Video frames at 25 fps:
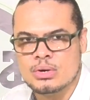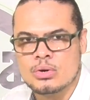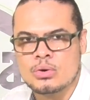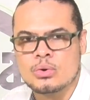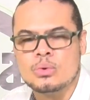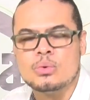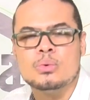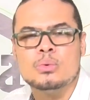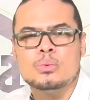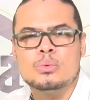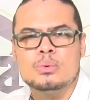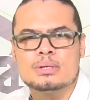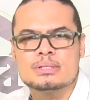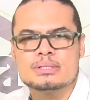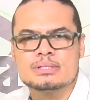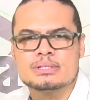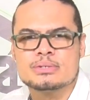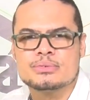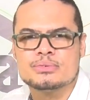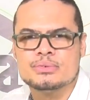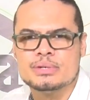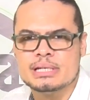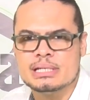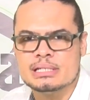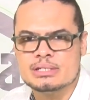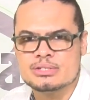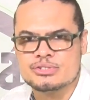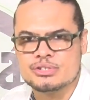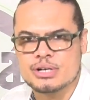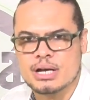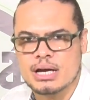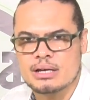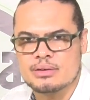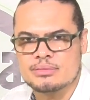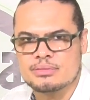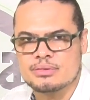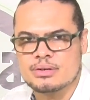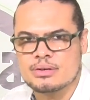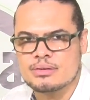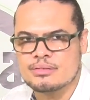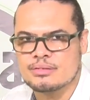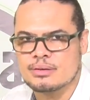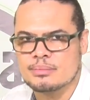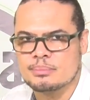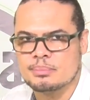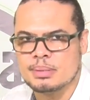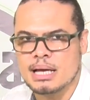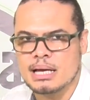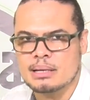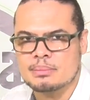Who was the real driver of
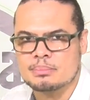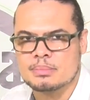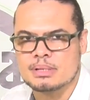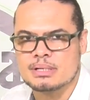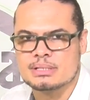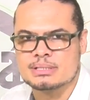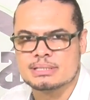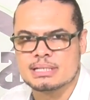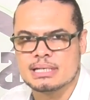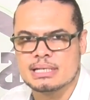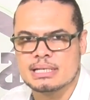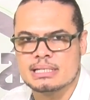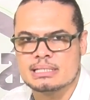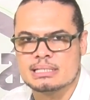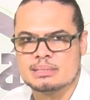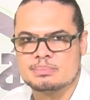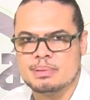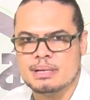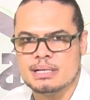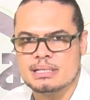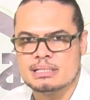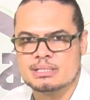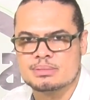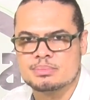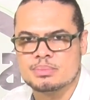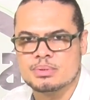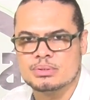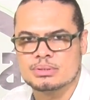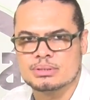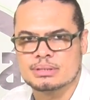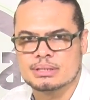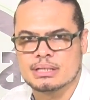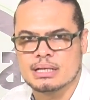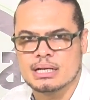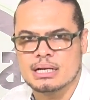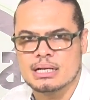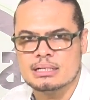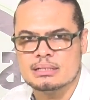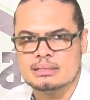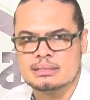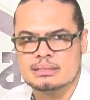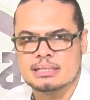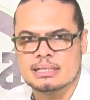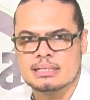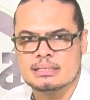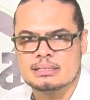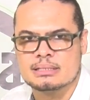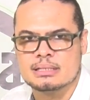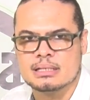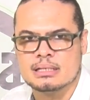a black Mercedes-Benz motorcar
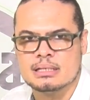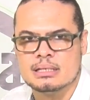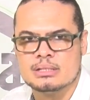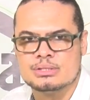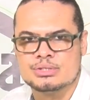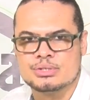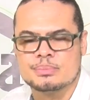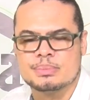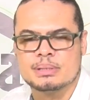said to